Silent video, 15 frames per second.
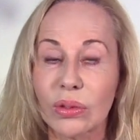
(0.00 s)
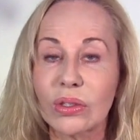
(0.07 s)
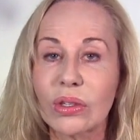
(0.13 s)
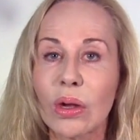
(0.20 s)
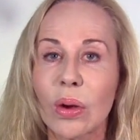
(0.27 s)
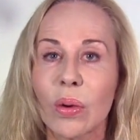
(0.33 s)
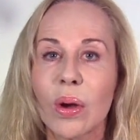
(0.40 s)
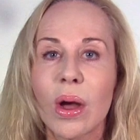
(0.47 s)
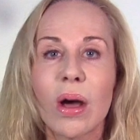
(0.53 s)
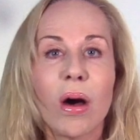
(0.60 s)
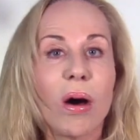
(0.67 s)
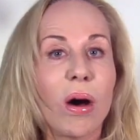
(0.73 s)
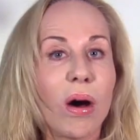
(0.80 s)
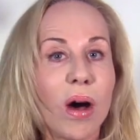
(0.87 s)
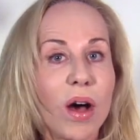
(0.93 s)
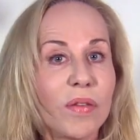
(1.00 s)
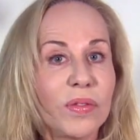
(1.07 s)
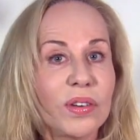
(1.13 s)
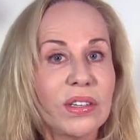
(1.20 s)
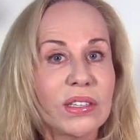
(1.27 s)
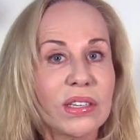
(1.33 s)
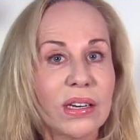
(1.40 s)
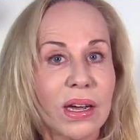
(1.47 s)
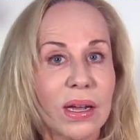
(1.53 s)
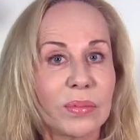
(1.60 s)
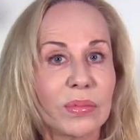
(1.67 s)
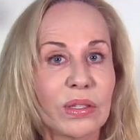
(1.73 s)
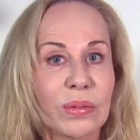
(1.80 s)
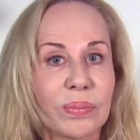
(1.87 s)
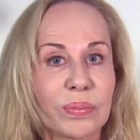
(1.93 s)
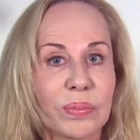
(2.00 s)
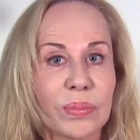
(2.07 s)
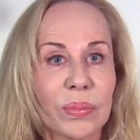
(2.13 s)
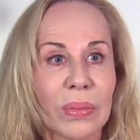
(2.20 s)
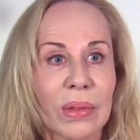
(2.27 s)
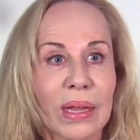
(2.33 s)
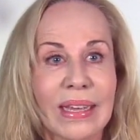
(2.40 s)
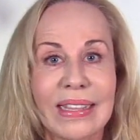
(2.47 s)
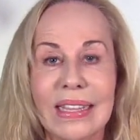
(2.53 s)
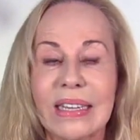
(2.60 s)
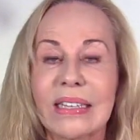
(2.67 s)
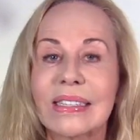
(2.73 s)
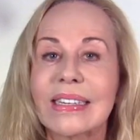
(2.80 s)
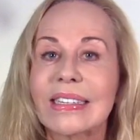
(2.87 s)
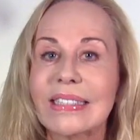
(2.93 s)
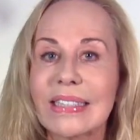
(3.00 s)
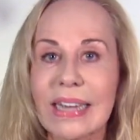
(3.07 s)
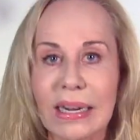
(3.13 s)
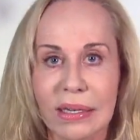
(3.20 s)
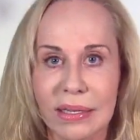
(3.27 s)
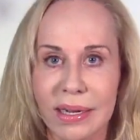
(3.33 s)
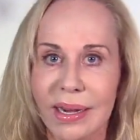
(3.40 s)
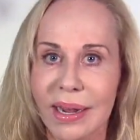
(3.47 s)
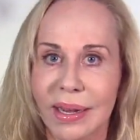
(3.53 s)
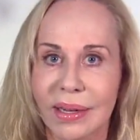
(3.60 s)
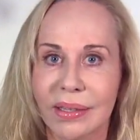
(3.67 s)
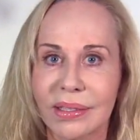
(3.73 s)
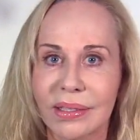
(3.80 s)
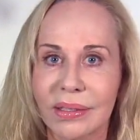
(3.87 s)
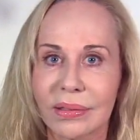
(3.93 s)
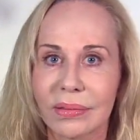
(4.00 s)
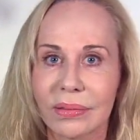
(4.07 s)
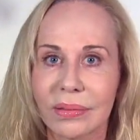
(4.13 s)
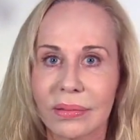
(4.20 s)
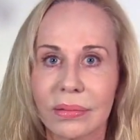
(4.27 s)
So oftentimes, these techniques